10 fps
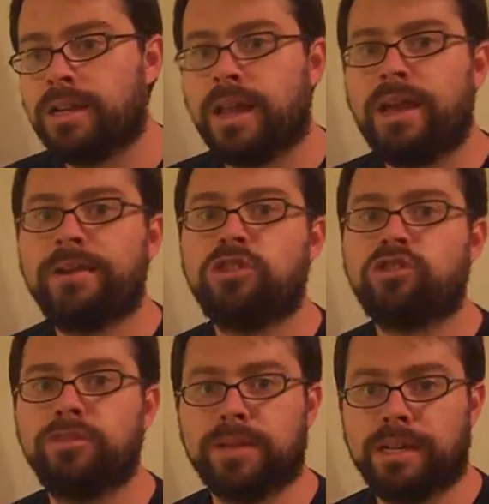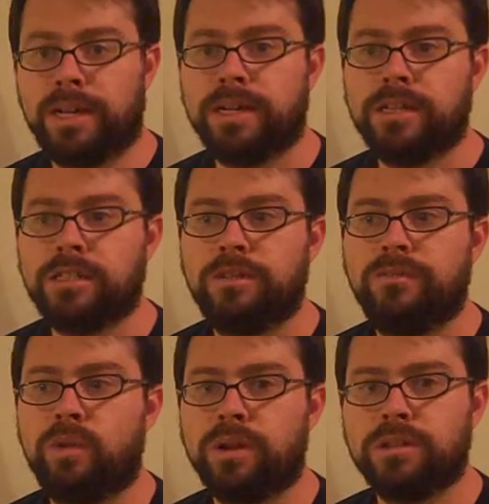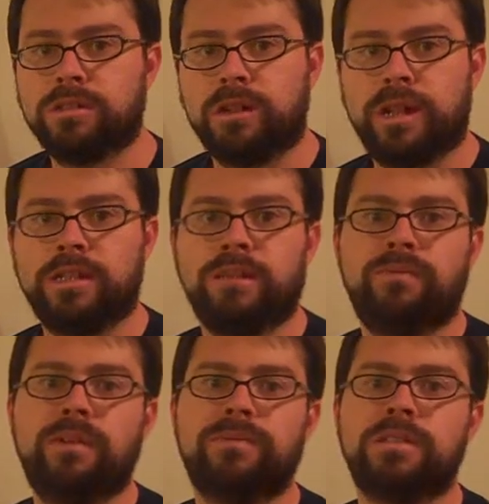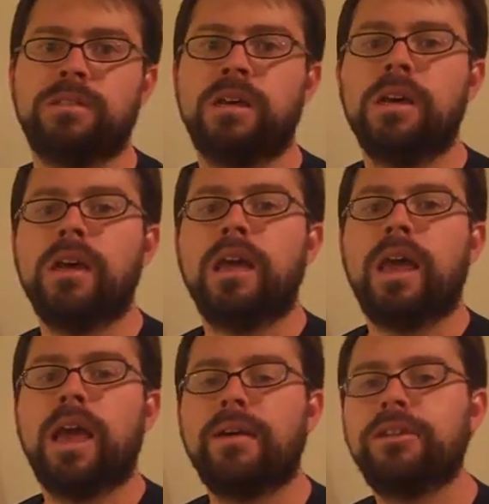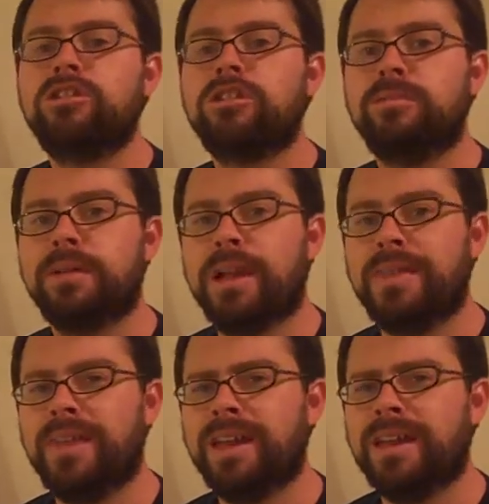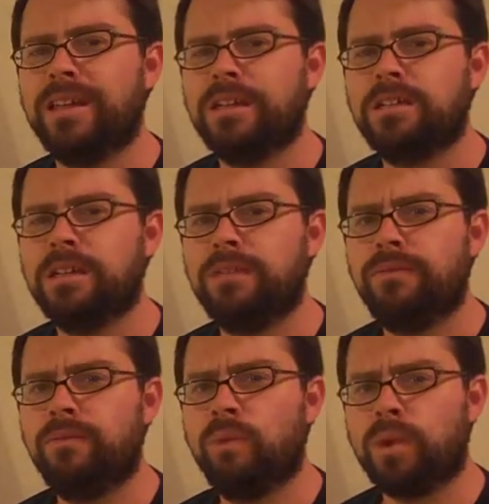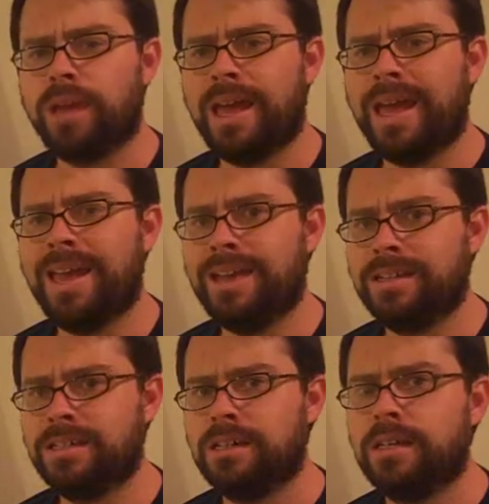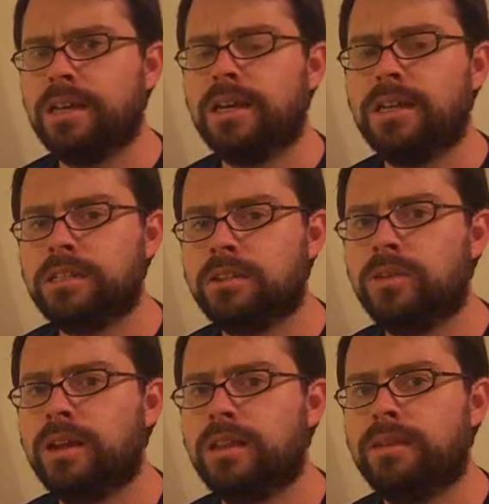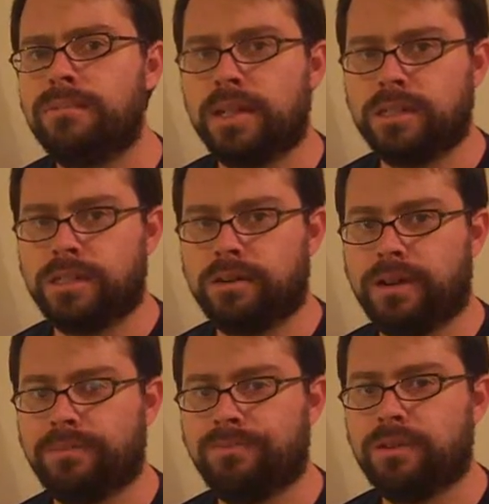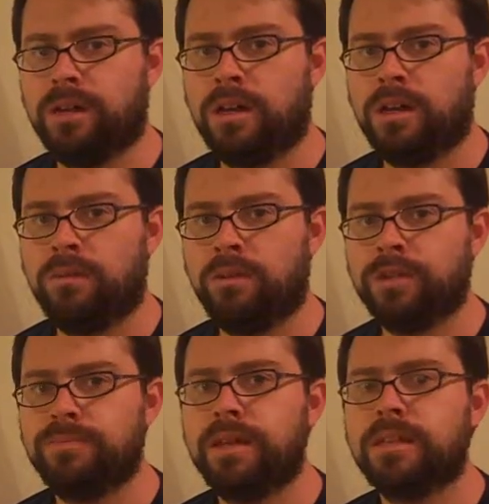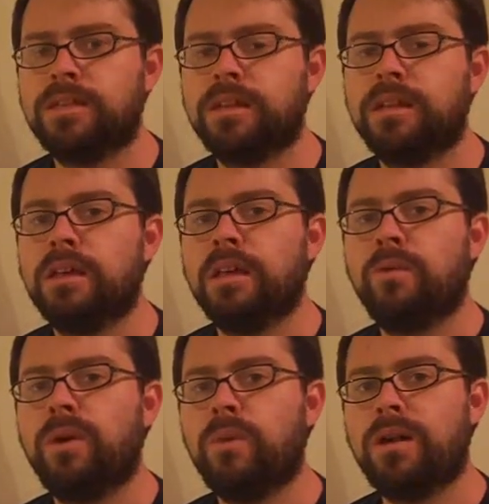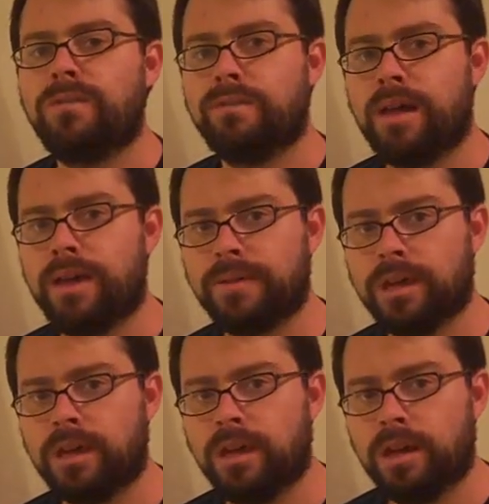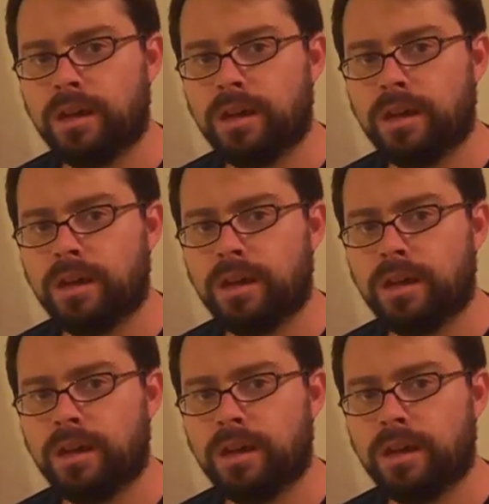Harry Truman, late 1940s, early 1950s, Harry Truman, I think in 1948, integrated the military, which means that we went from having